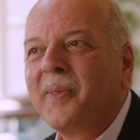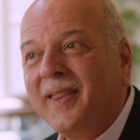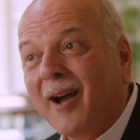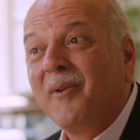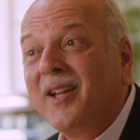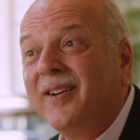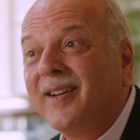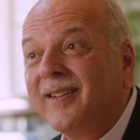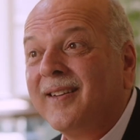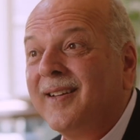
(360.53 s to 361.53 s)
Now he
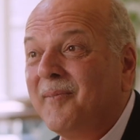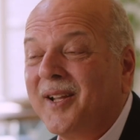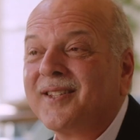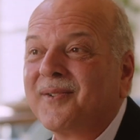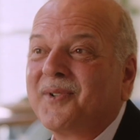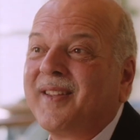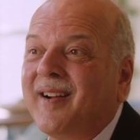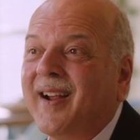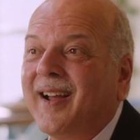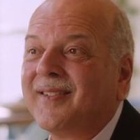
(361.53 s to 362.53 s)
could, because it was
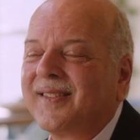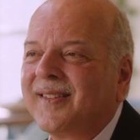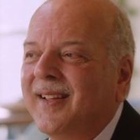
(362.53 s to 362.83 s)
their house.